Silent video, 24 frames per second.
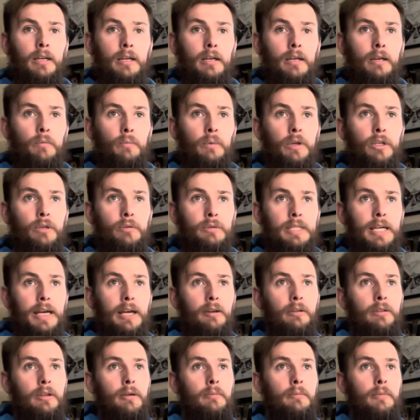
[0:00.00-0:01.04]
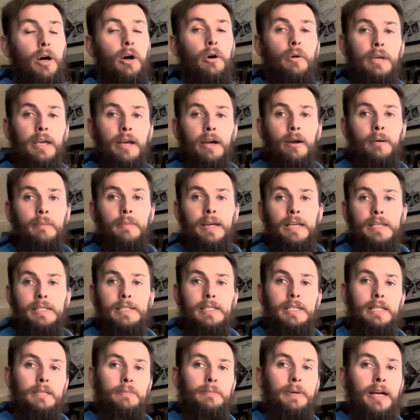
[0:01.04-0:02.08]
when you tell them, oh yeah, I made
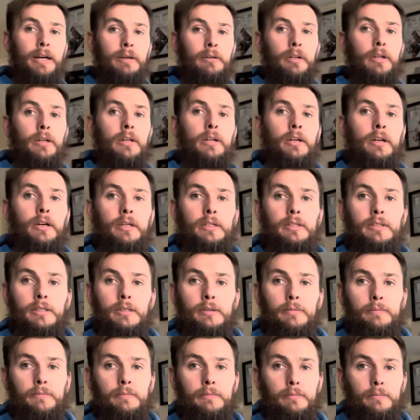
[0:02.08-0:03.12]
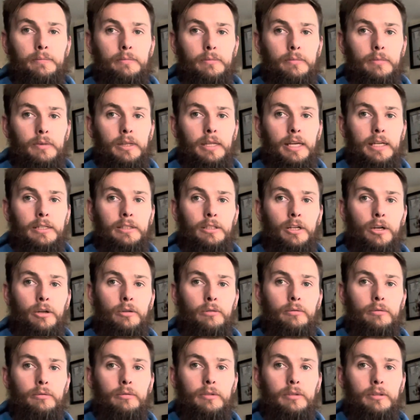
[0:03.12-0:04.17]
£6 on an item, they
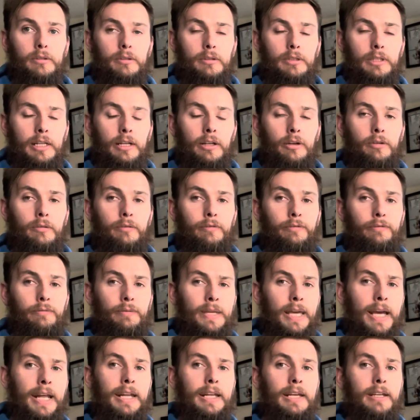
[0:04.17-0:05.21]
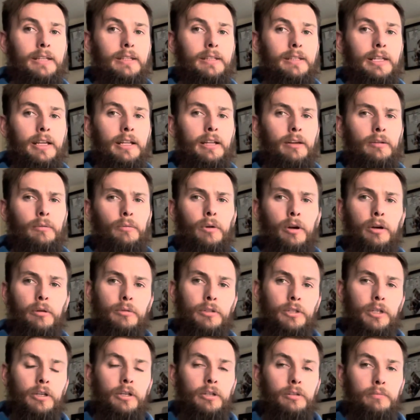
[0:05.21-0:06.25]
don't get it. They're like,
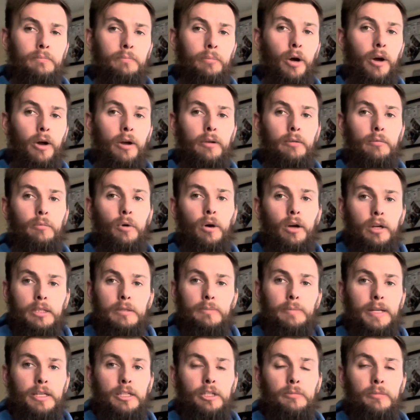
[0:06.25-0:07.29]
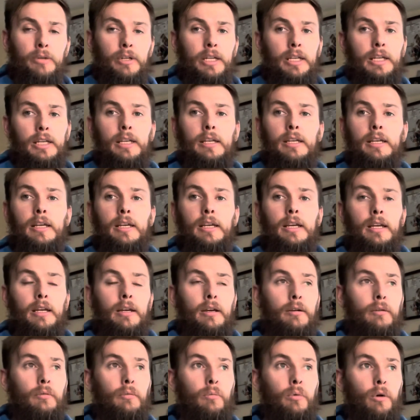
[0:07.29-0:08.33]
why spend your money?
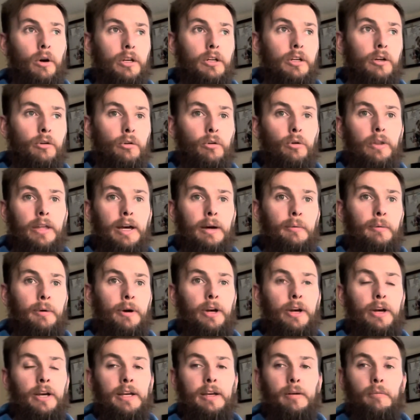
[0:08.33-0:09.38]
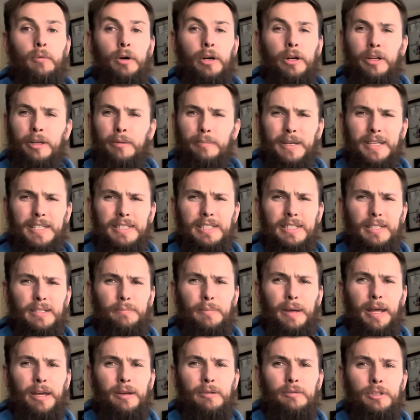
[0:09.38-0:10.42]
Why go all that work? And why only make
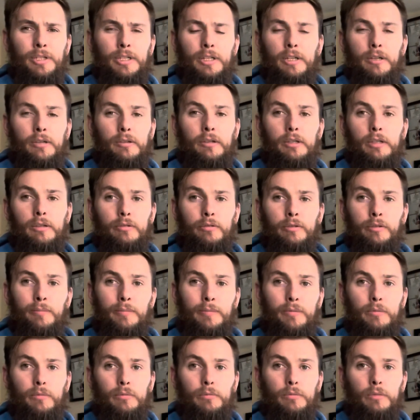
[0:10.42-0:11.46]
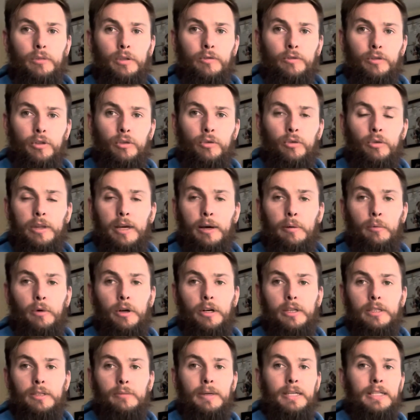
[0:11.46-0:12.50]
£6? You know, you've done all that
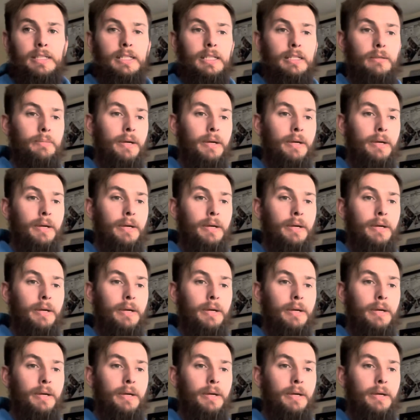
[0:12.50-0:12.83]
work to make £6.